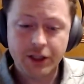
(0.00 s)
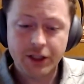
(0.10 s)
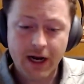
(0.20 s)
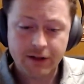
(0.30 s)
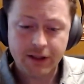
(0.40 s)
just
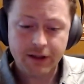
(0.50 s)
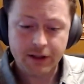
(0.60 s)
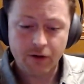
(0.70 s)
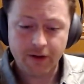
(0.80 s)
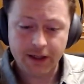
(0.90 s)
announced at the
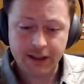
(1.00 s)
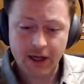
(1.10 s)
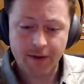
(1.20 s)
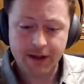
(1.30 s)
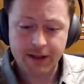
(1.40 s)
Snowflake
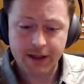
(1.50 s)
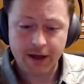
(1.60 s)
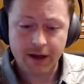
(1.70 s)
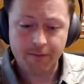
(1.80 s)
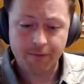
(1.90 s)
Summit
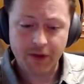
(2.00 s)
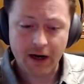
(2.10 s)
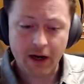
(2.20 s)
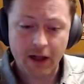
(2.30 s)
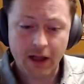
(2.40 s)
that
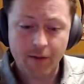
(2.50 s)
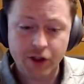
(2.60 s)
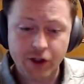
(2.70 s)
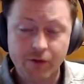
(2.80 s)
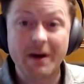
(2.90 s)

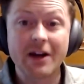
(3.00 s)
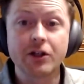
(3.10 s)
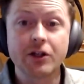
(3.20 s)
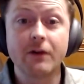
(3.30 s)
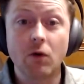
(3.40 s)
collaboration with
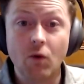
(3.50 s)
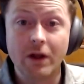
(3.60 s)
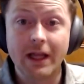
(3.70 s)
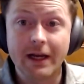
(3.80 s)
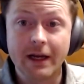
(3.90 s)
Microsoft on OneLake.